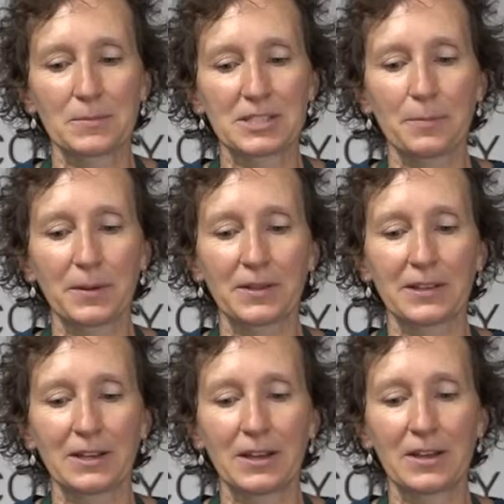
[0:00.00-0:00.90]

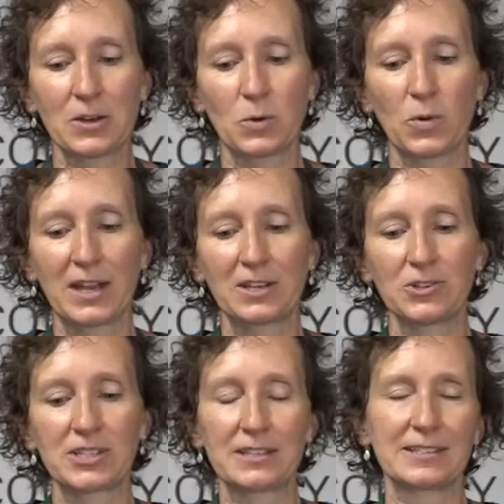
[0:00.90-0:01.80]
typically when
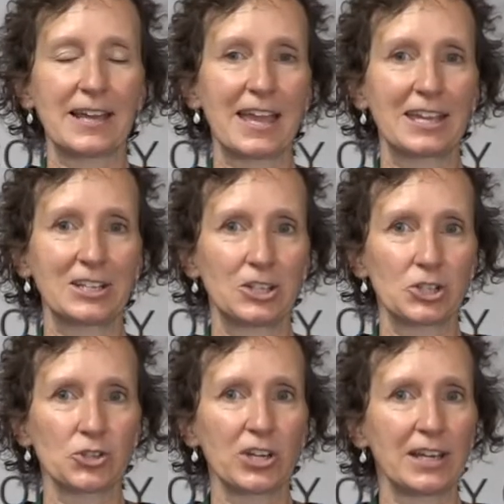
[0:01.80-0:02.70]
you see this hanging in a
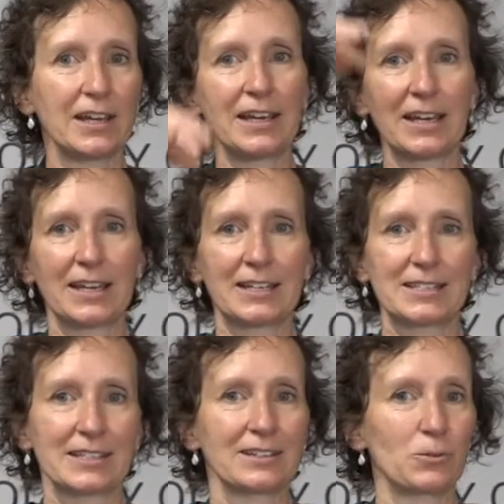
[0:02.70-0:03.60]
tree,
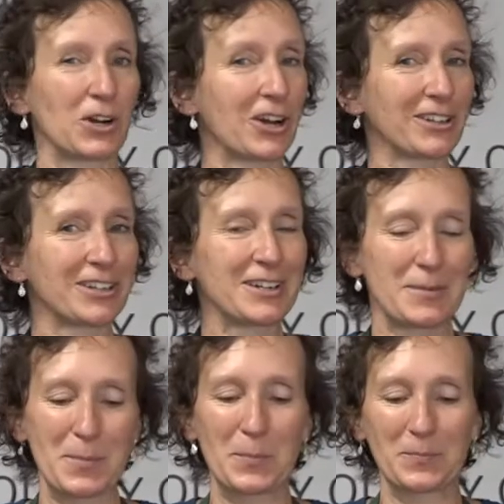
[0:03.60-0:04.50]
it's what color?
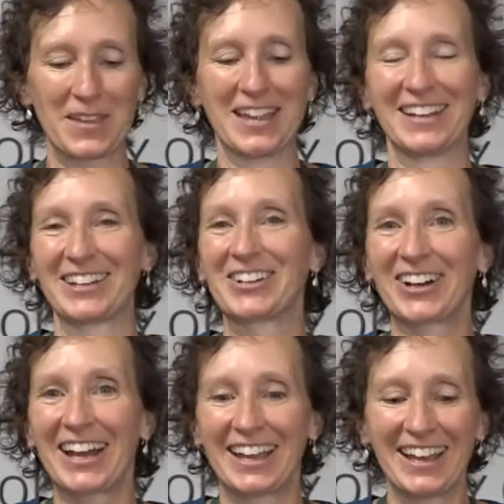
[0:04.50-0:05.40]

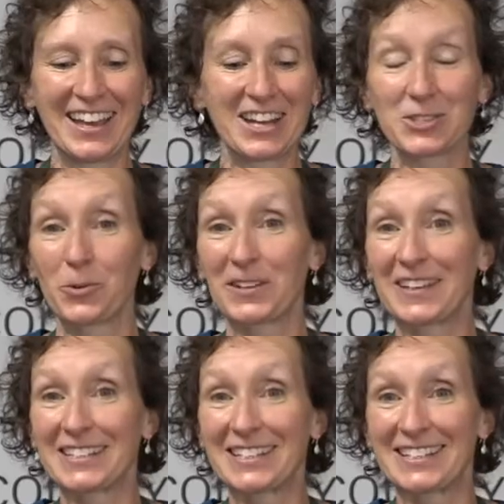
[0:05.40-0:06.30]
Gray. So what
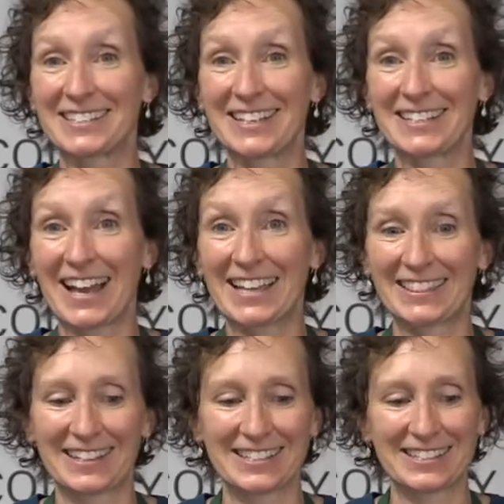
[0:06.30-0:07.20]
they did is they
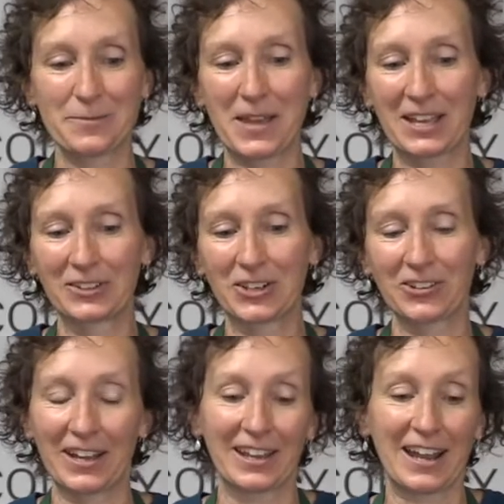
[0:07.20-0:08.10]
dyed this to make it
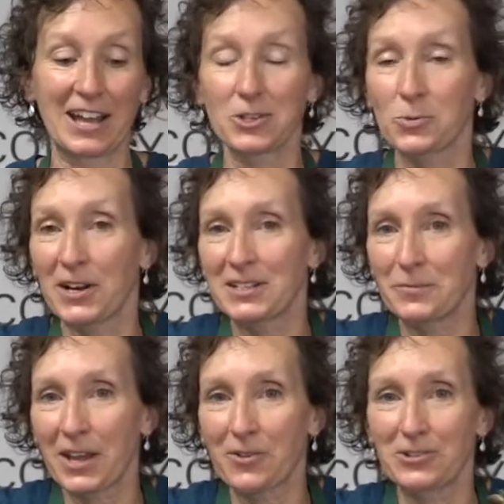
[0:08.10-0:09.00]
look like it. I just wanted to
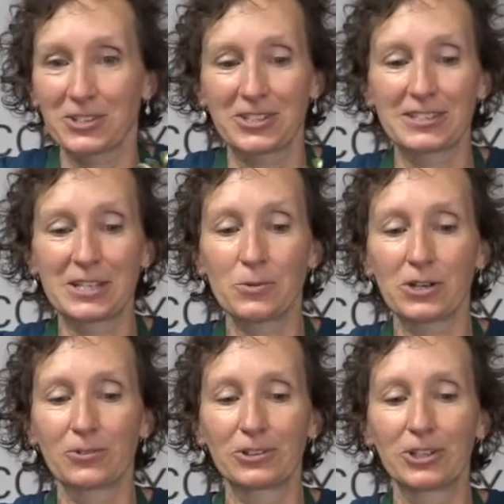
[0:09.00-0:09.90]
make one just to see
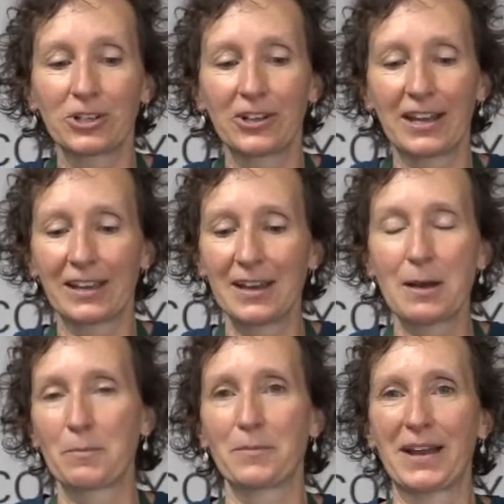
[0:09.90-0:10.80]
what it would look like,
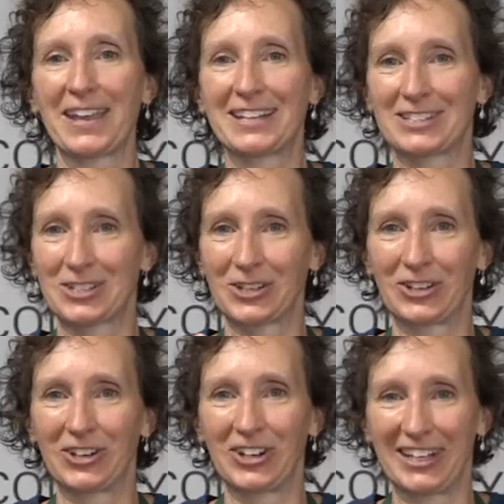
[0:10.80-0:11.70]
but my hands
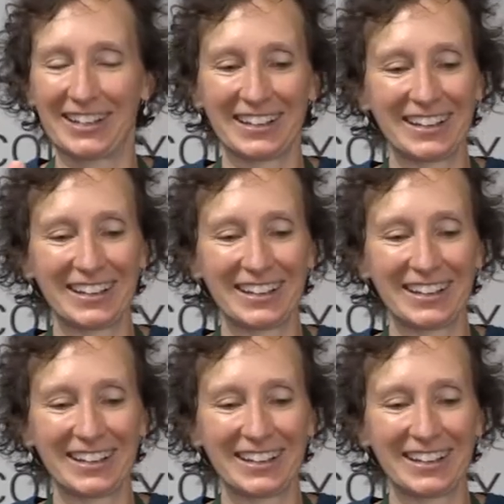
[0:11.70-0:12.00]
turned green.